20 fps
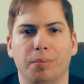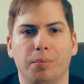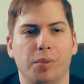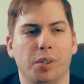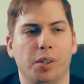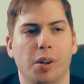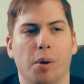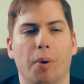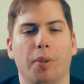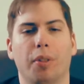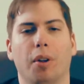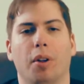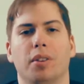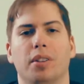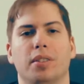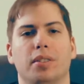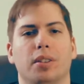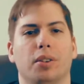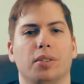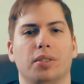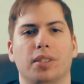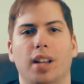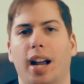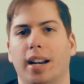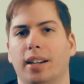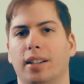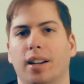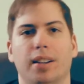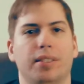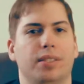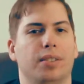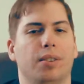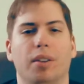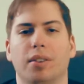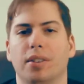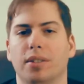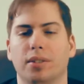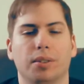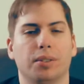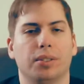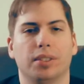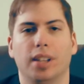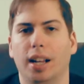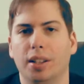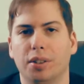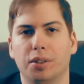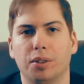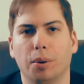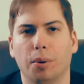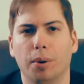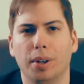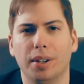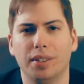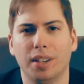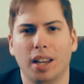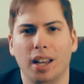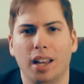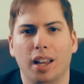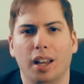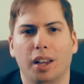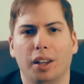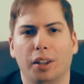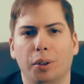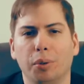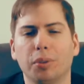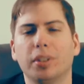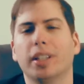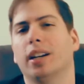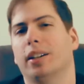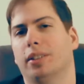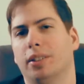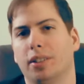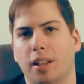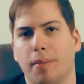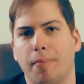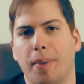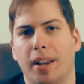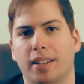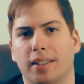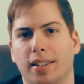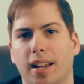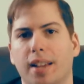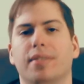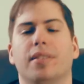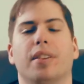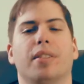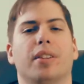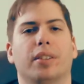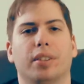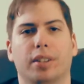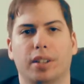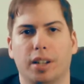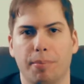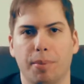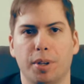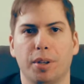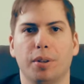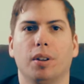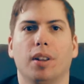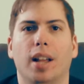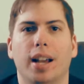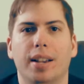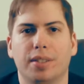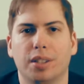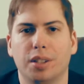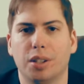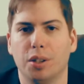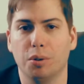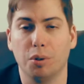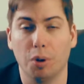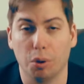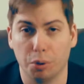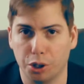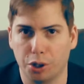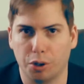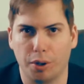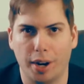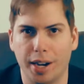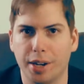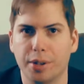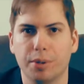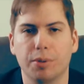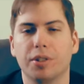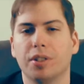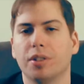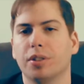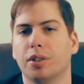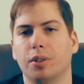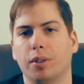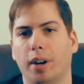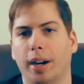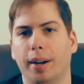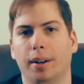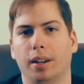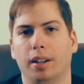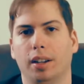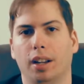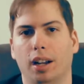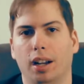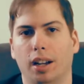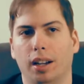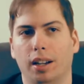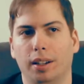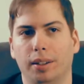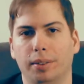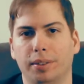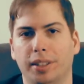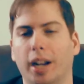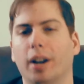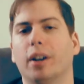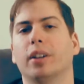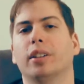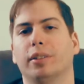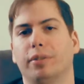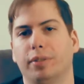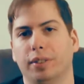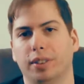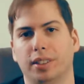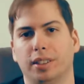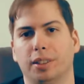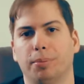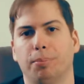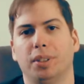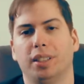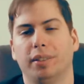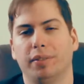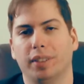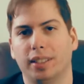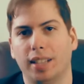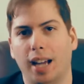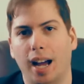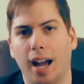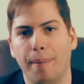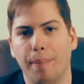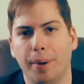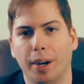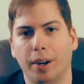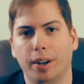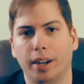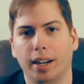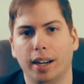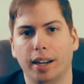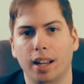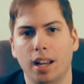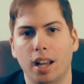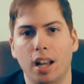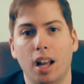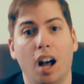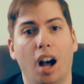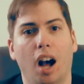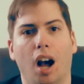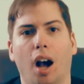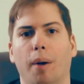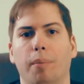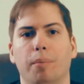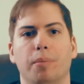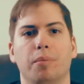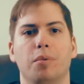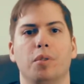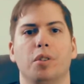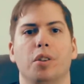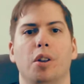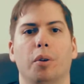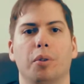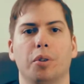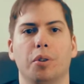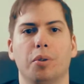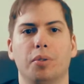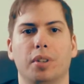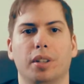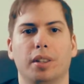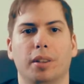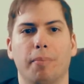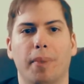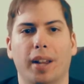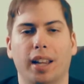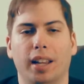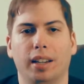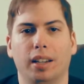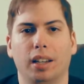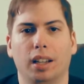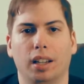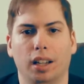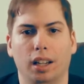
with all these little side cuts and all these little side stories, use characters that make sense. I think they're going to be utilizing Hugo Strange, which is a great character for this specific time period. Using the main